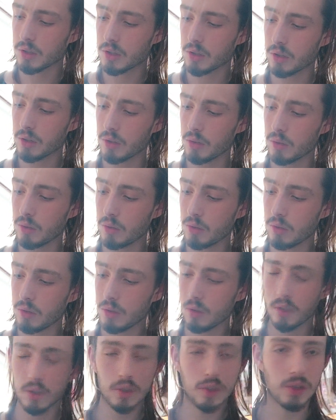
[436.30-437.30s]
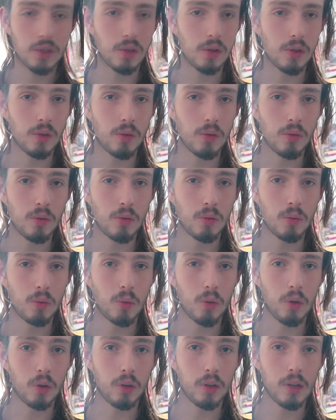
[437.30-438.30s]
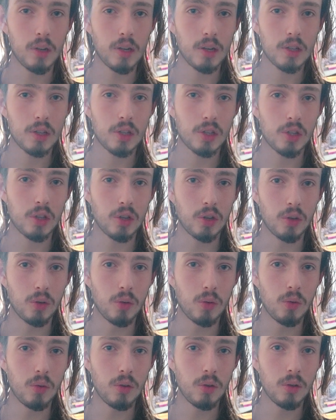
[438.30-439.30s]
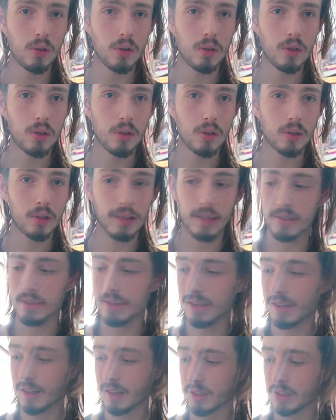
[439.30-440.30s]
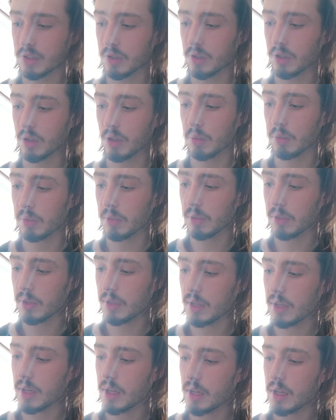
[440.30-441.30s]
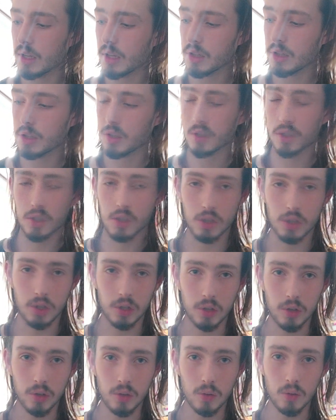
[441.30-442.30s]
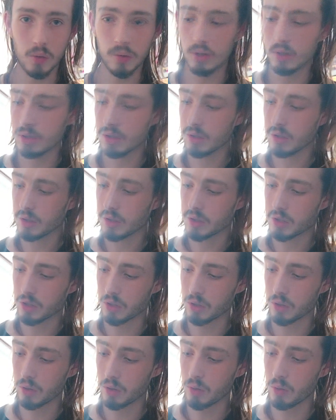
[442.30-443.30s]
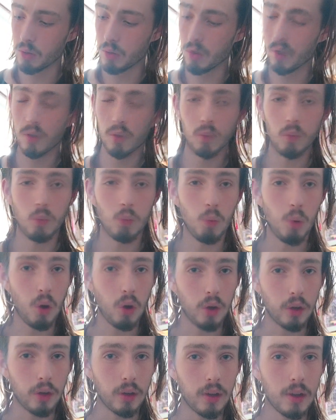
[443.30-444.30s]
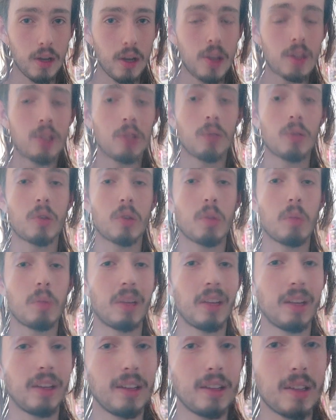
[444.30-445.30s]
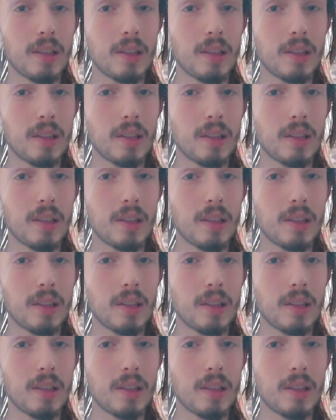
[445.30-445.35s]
2, 2, 1, 2. That's the next string up. 2, 2, 1. So it's completely